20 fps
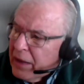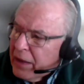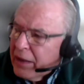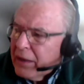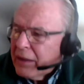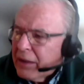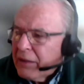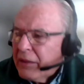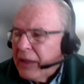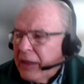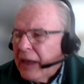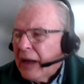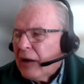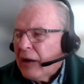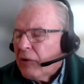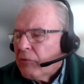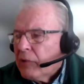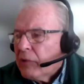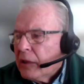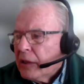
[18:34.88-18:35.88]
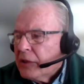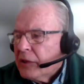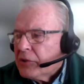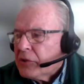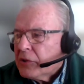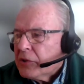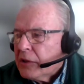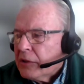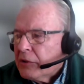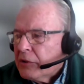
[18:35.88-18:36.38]
They are really
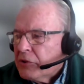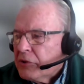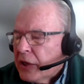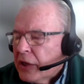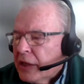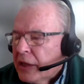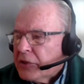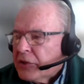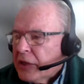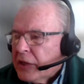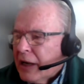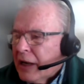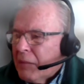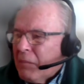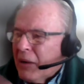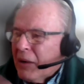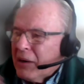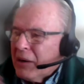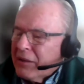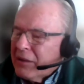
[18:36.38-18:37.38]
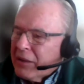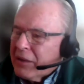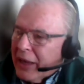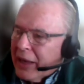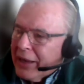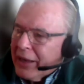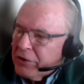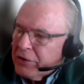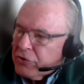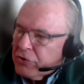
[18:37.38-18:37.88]
synergizing among the
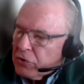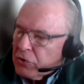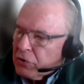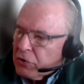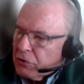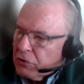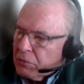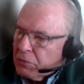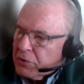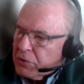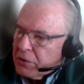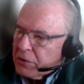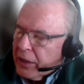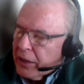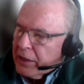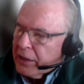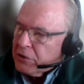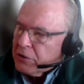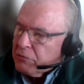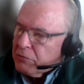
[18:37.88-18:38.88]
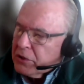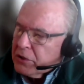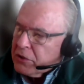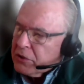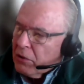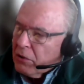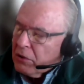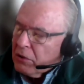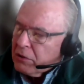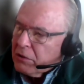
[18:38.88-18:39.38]
angel groups. And as a
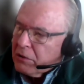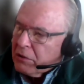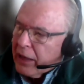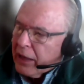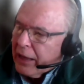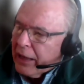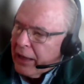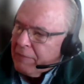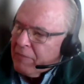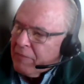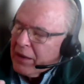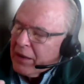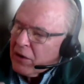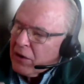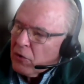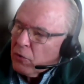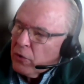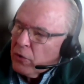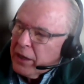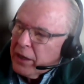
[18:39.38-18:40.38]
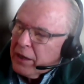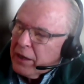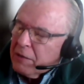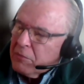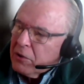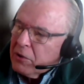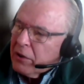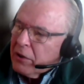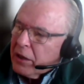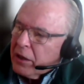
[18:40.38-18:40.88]
result of that, we
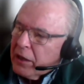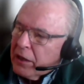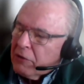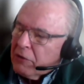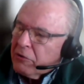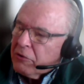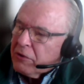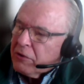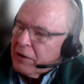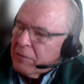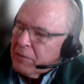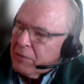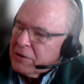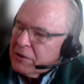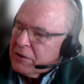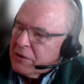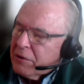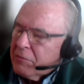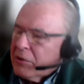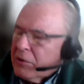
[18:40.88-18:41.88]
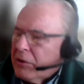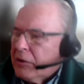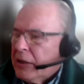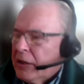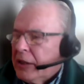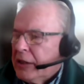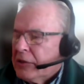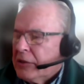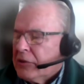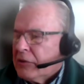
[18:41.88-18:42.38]
communicate with them on some of the
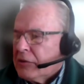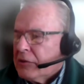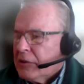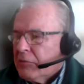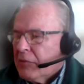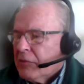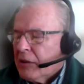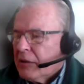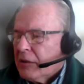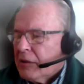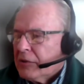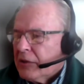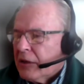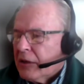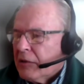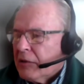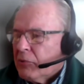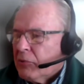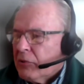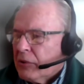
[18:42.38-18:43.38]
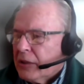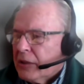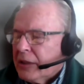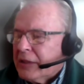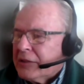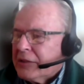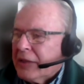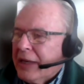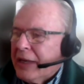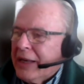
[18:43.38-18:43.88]
needs and some of the things that are important to
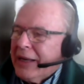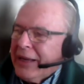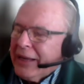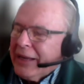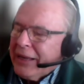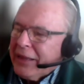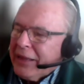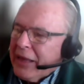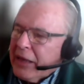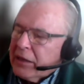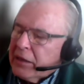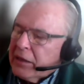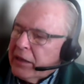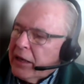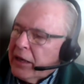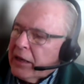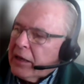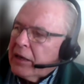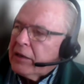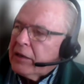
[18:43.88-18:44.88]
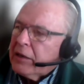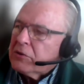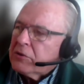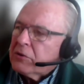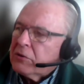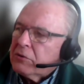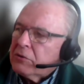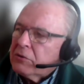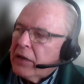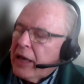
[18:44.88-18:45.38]
us. And that Tech
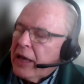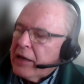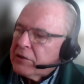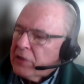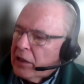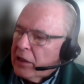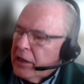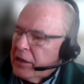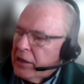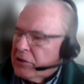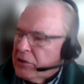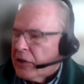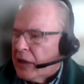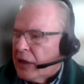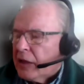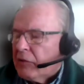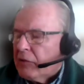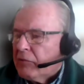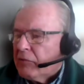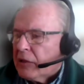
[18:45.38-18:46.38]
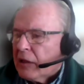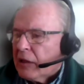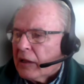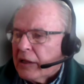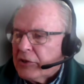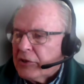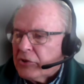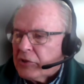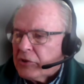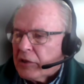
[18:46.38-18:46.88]
Council has liaison with the
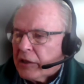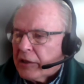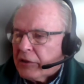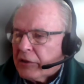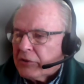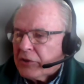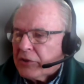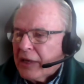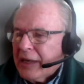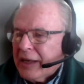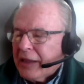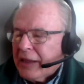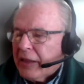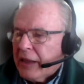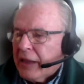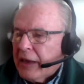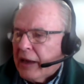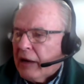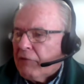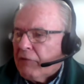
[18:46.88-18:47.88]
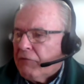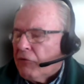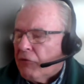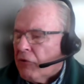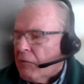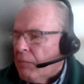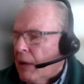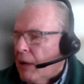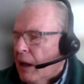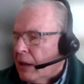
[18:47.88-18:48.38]
legislators, and they
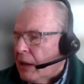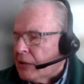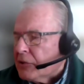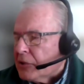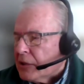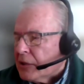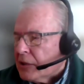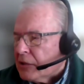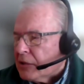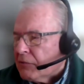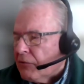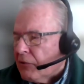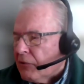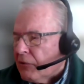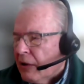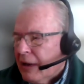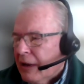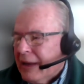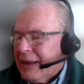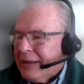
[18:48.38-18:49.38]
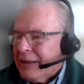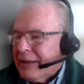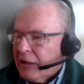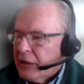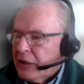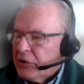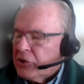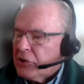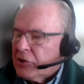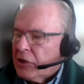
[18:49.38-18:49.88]
form policies for the
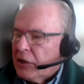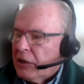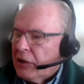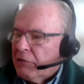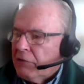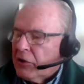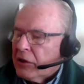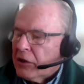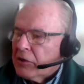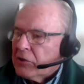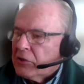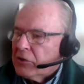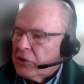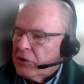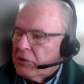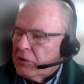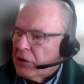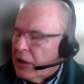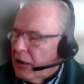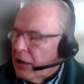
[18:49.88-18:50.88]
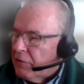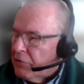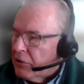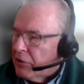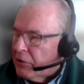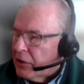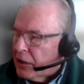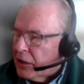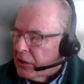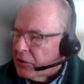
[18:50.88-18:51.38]
legislative to consider, the
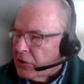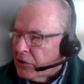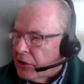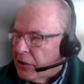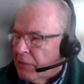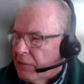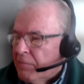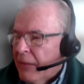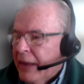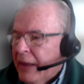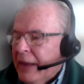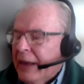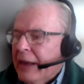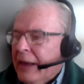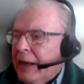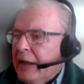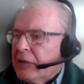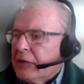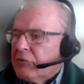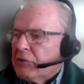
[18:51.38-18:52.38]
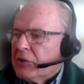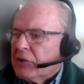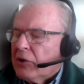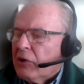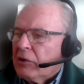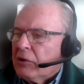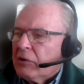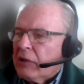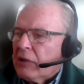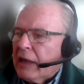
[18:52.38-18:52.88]
governor to consider. And as a
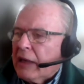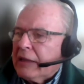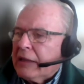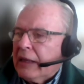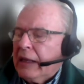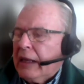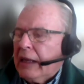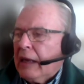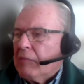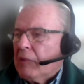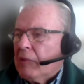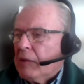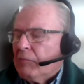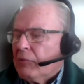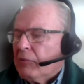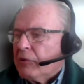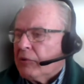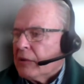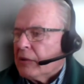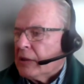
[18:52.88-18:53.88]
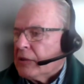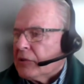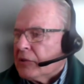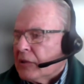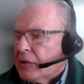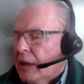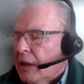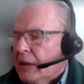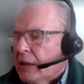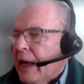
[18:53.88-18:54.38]
result of that, they came up with this
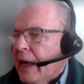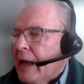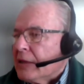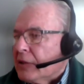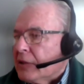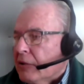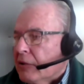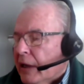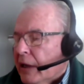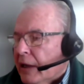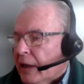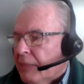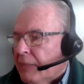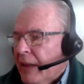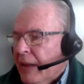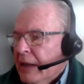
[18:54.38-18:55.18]
tax credit.